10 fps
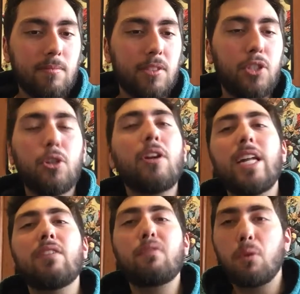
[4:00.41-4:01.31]
you don't
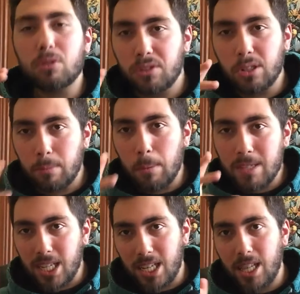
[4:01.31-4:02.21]
need to force those
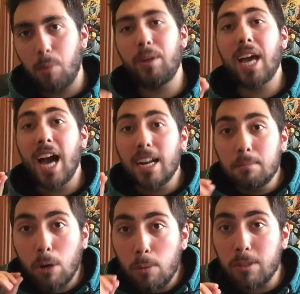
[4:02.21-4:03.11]
moments in there. We had
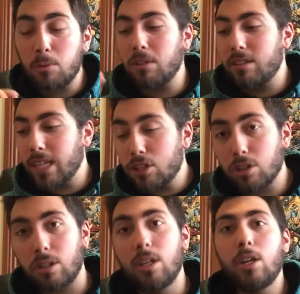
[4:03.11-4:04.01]
moments with
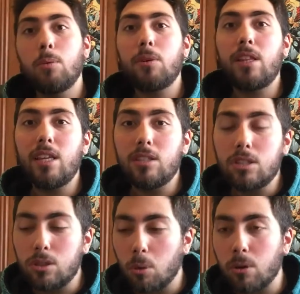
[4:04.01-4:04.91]
Deadshot, with his
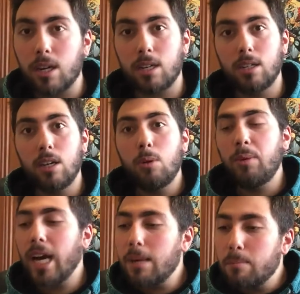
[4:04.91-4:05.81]
daughter. We
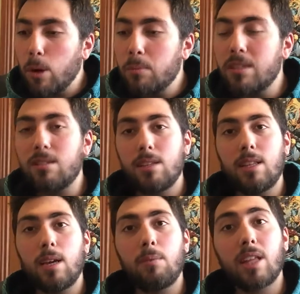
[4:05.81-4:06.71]
had moments in
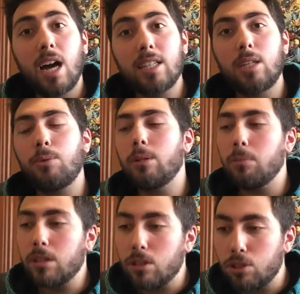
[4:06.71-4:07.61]
there with Harley Quinn,
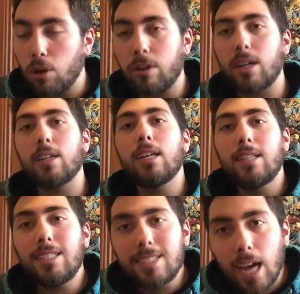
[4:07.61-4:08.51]
with the Joker.
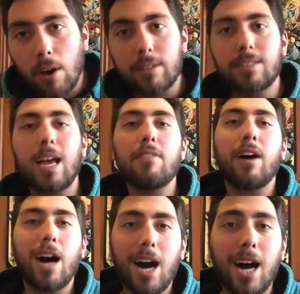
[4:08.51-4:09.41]
These characters have
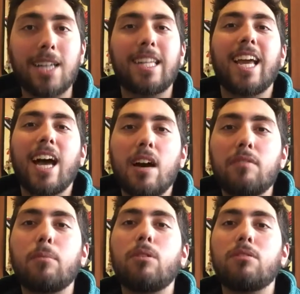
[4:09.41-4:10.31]
heart. They
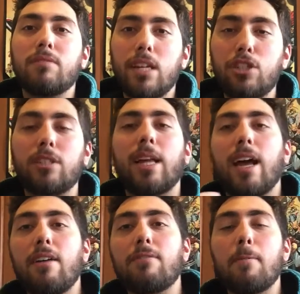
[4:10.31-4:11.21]
have motivation. They
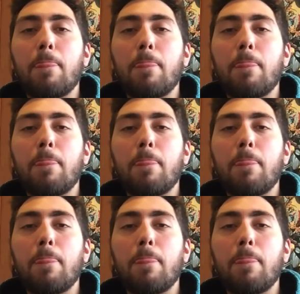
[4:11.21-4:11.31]
have